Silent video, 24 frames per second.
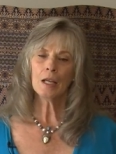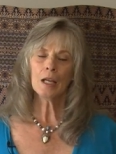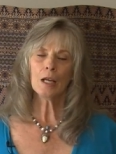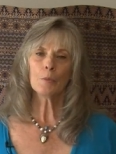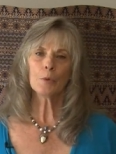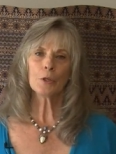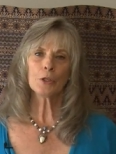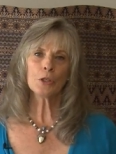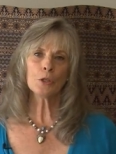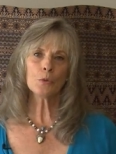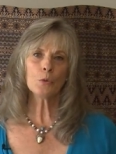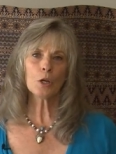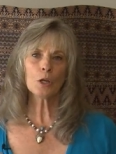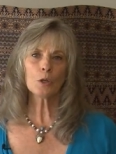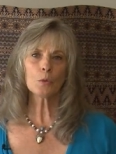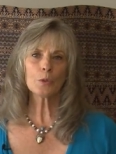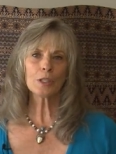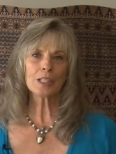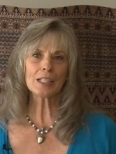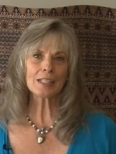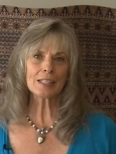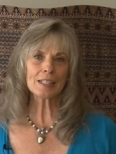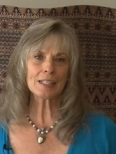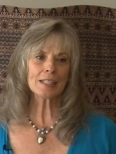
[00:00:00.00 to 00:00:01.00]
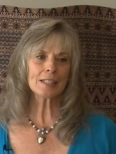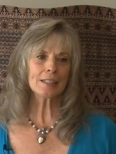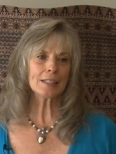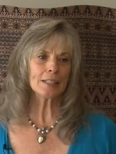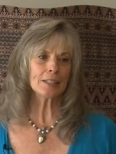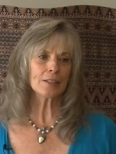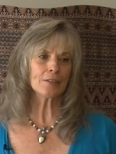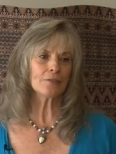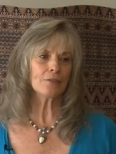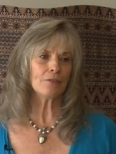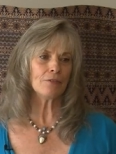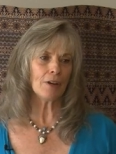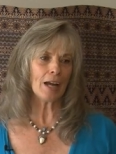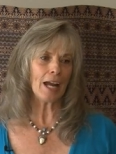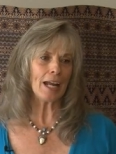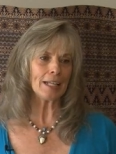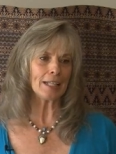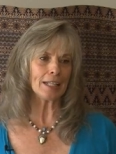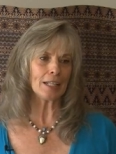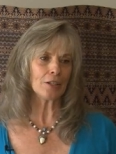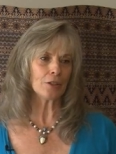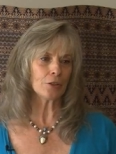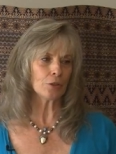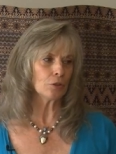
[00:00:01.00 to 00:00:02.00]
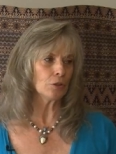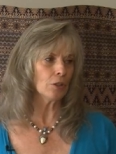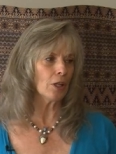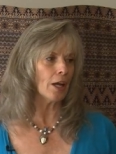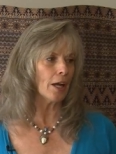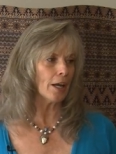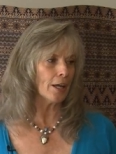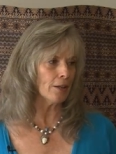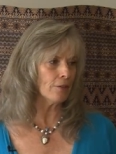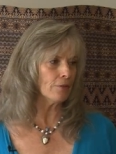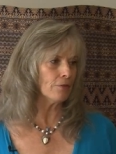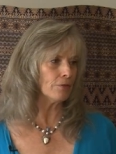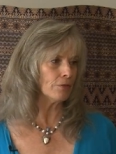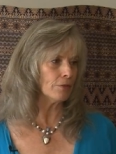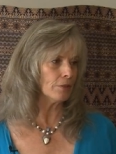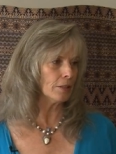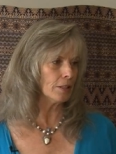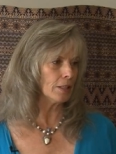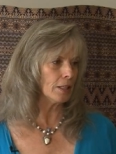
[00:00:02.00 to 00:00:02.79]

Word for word: When you are resisting and fighting your life